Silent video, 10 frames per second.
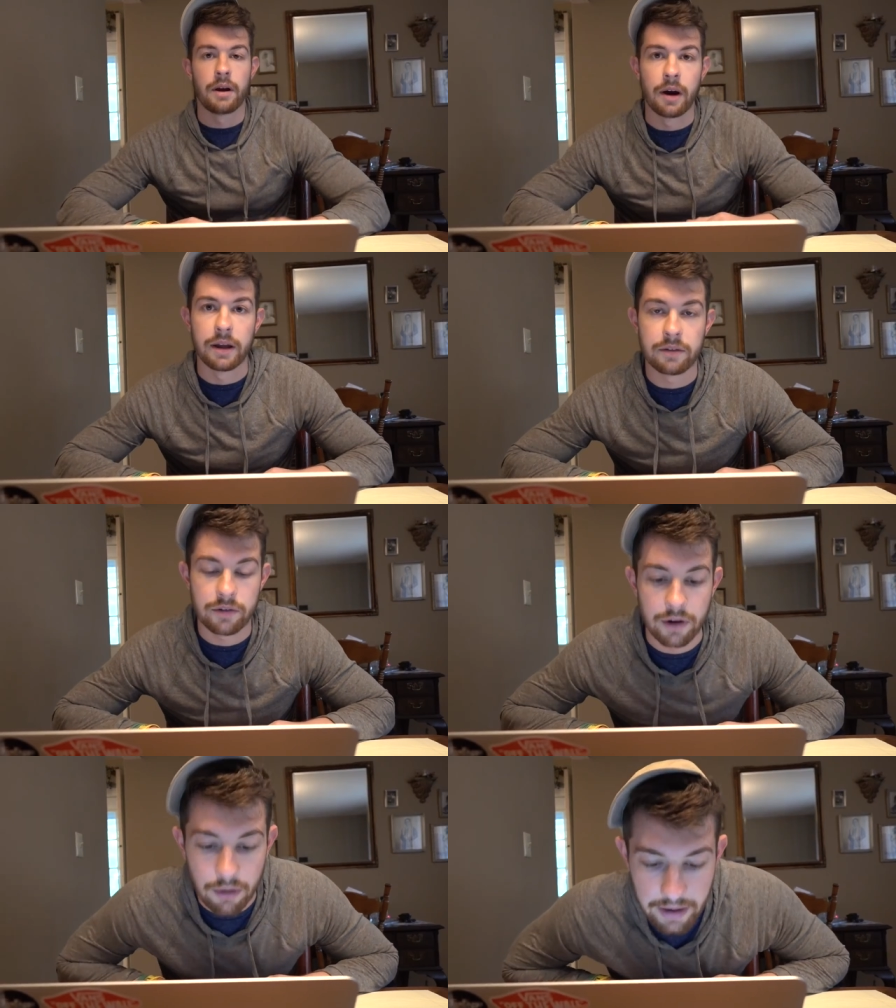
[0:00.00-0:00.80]
All right,
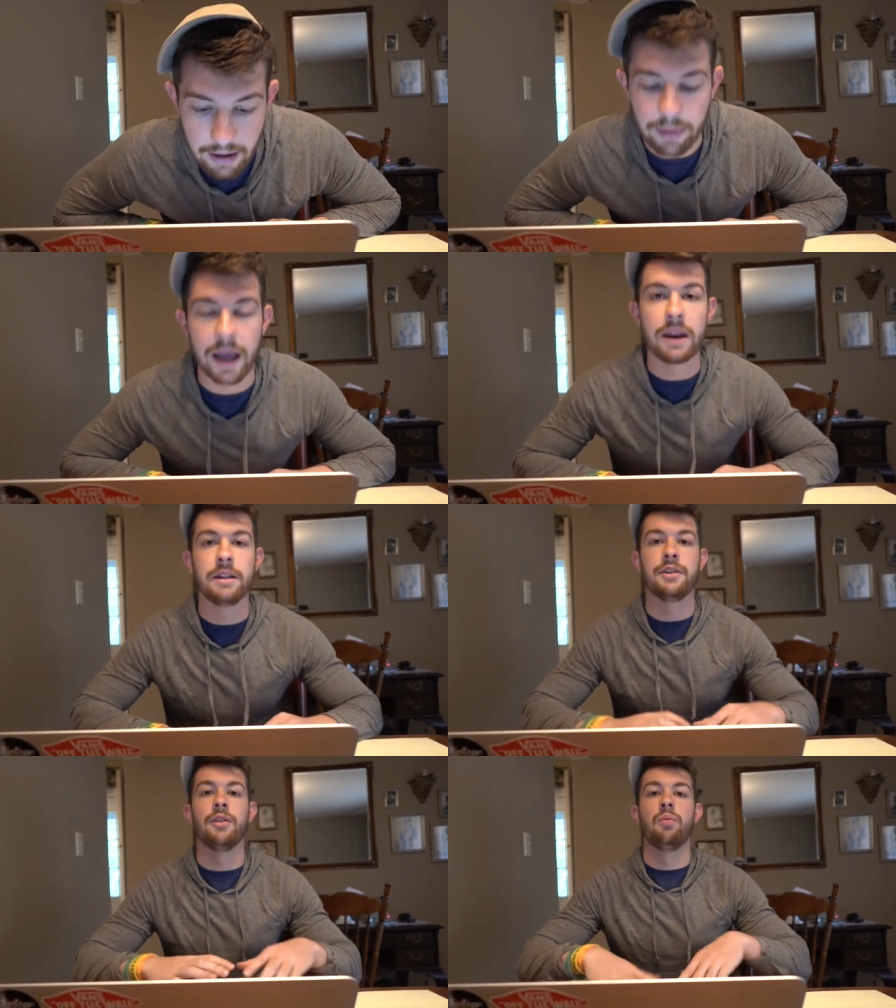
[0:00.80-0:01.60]
so now we're getting
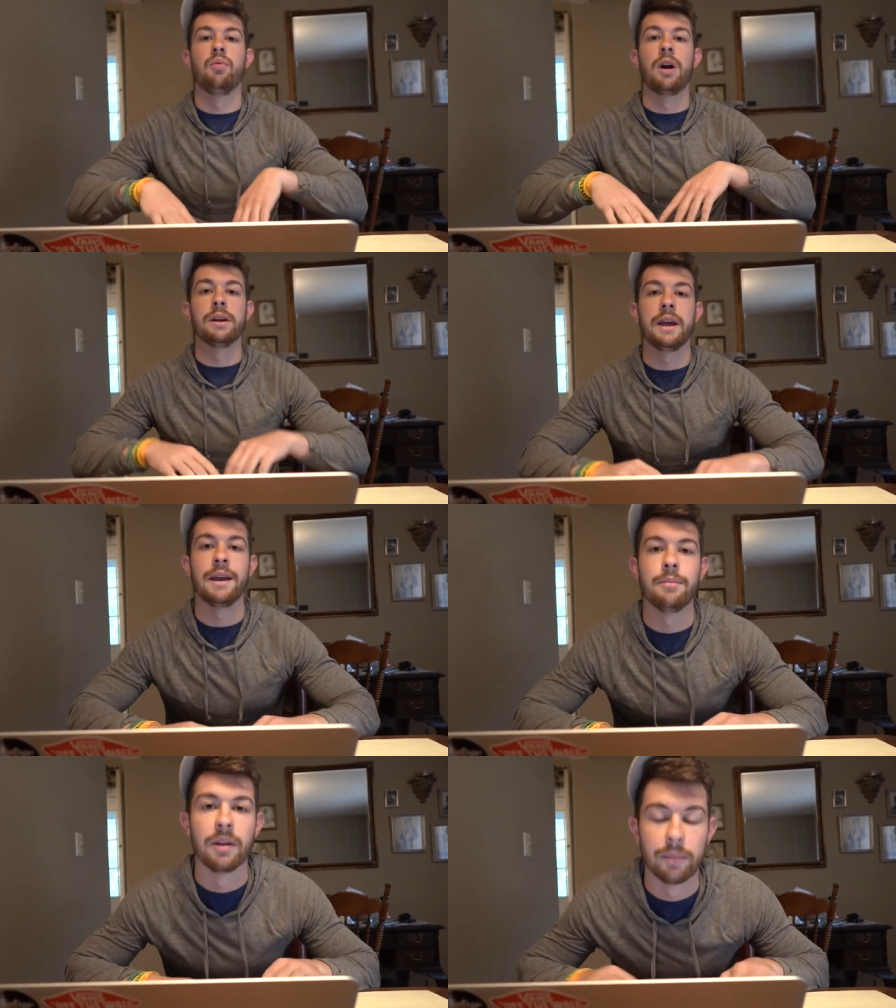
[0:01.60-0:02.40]
into the run
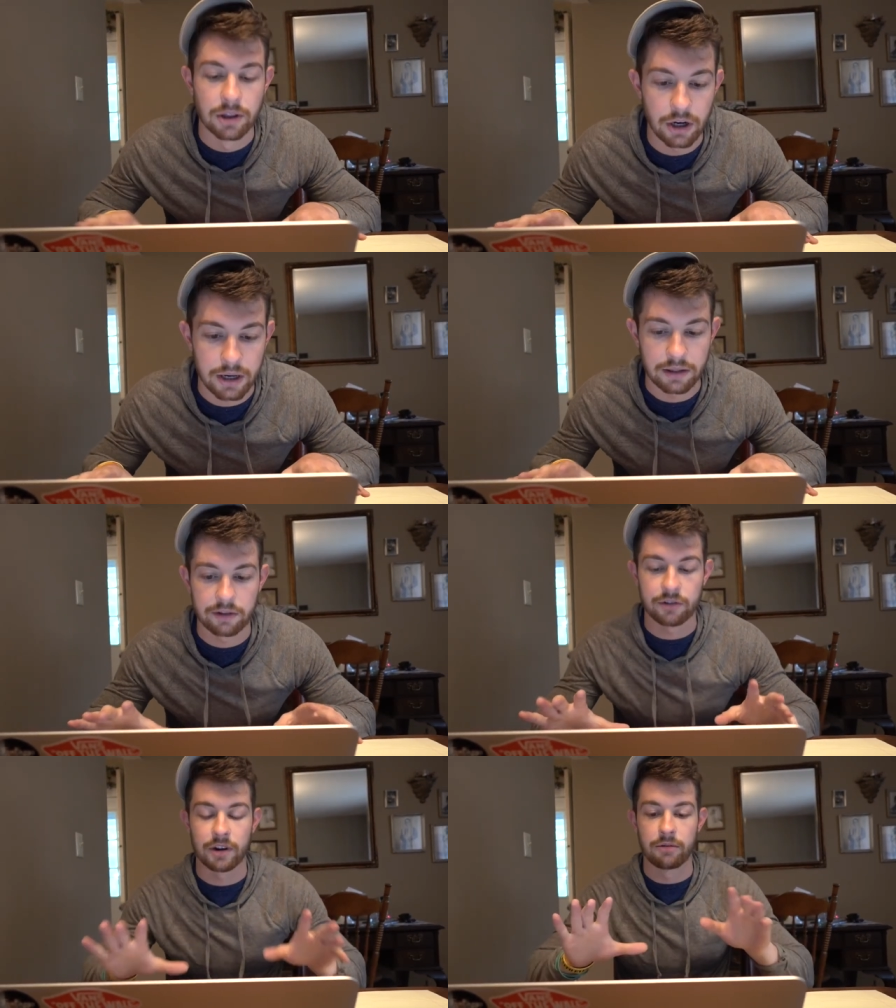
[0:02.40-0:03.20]
game. Now let me look at
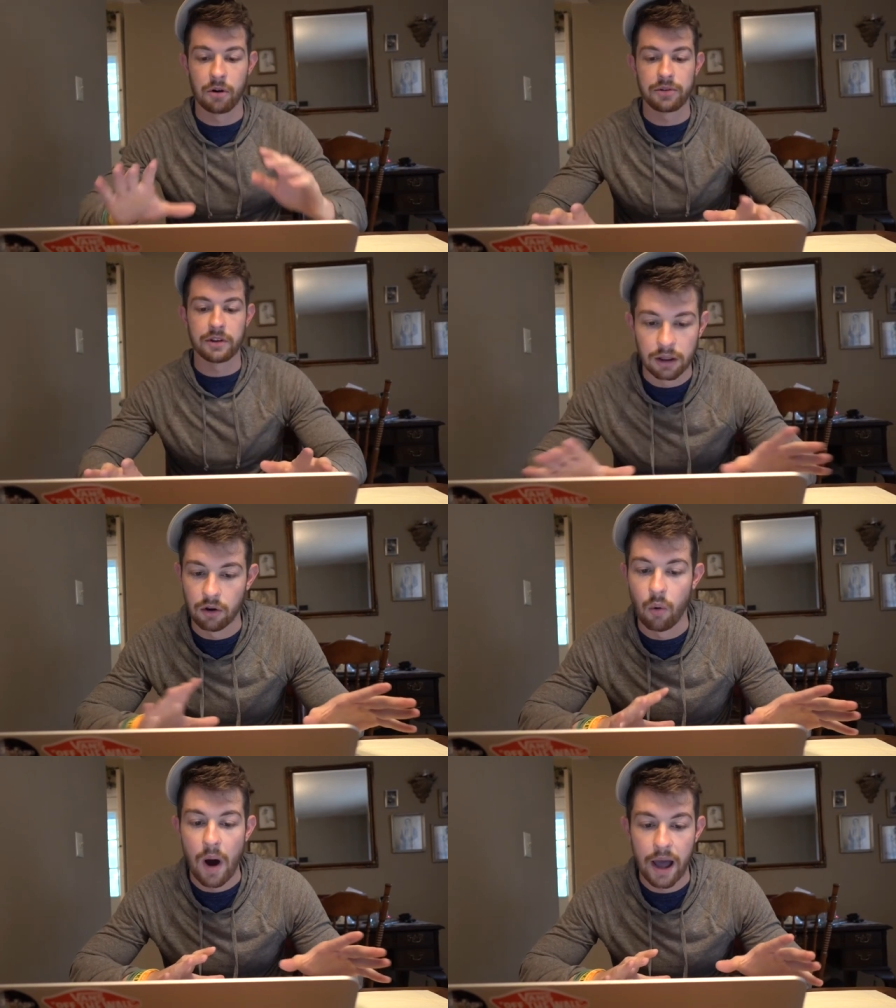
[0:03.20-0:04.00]
this because I wrote this a
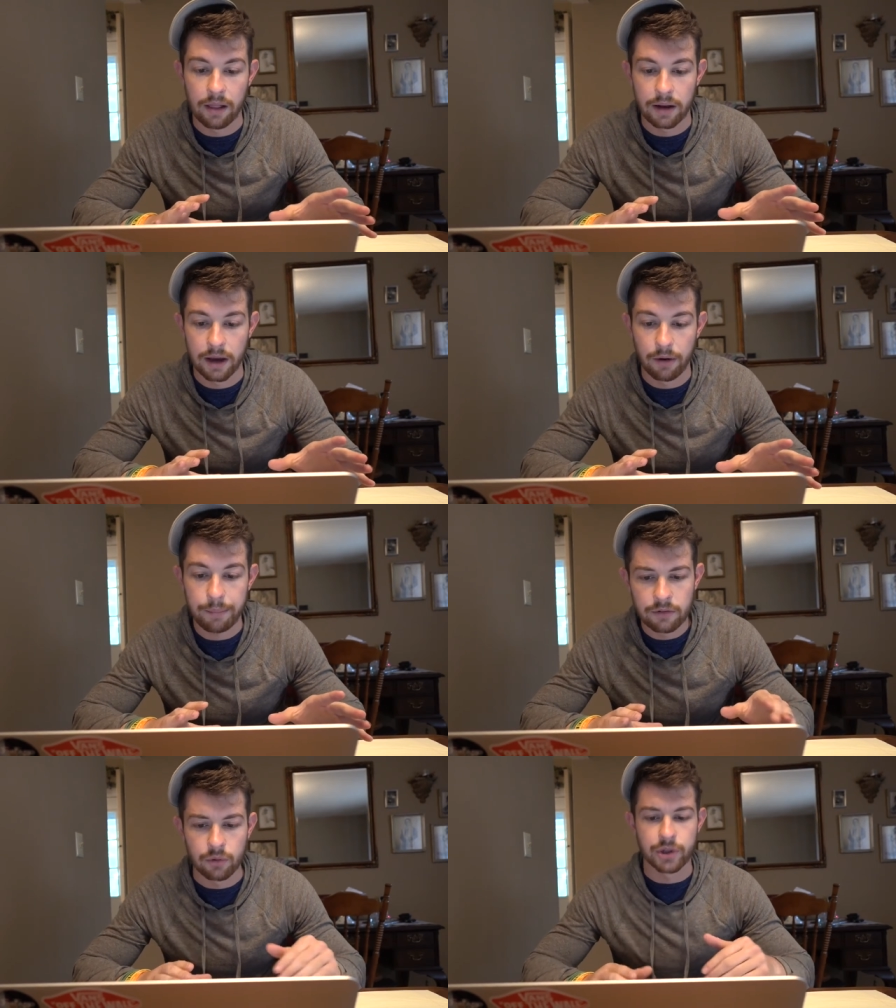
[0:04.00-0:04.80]
little while
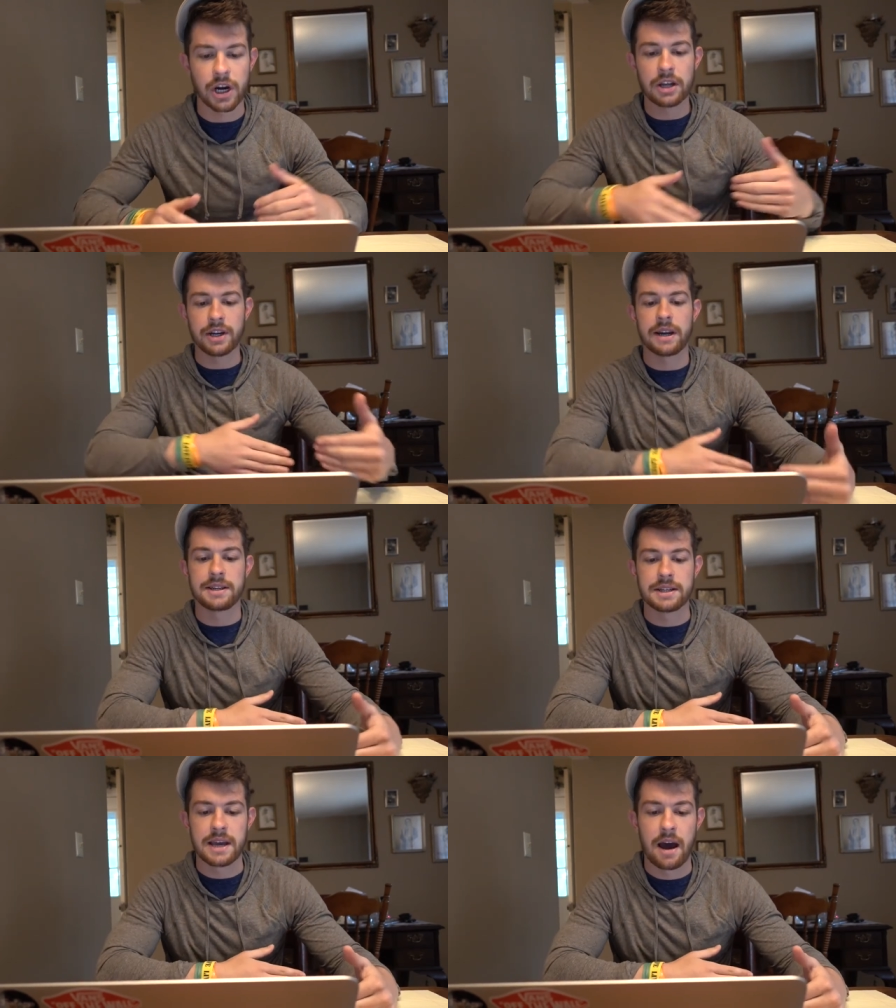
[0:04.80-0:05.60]
ago. So Rashad
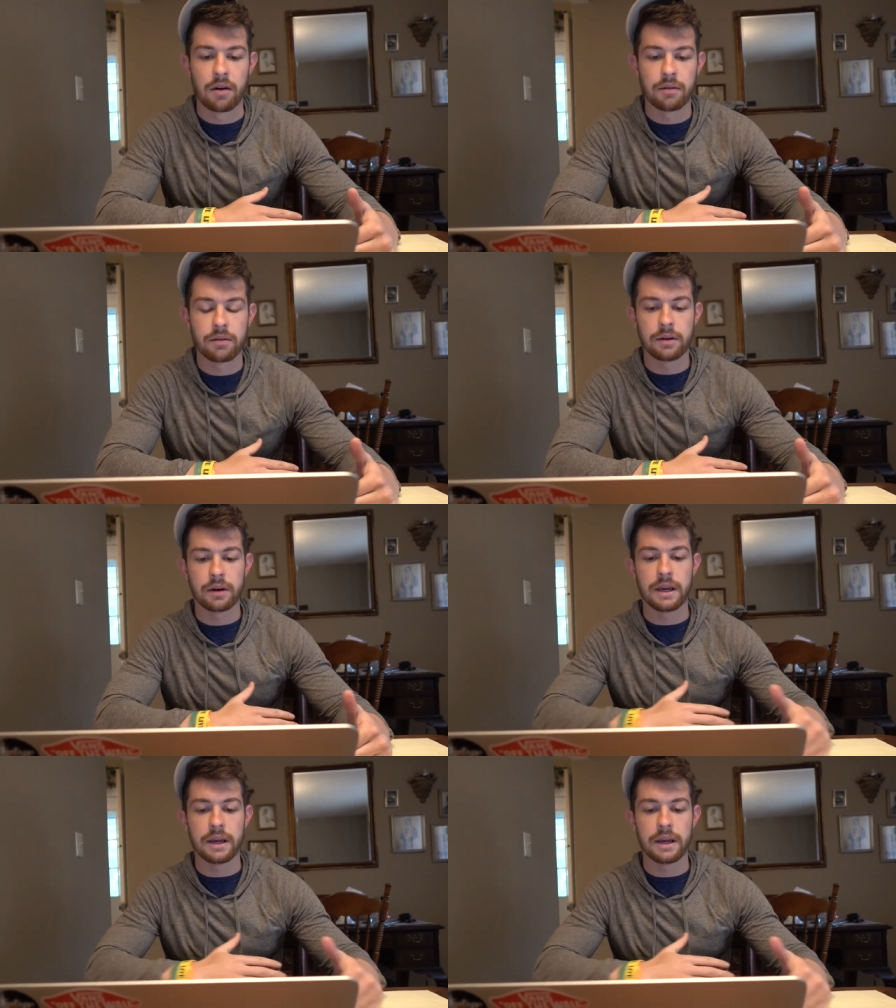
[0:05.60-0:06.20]
Jennings is out.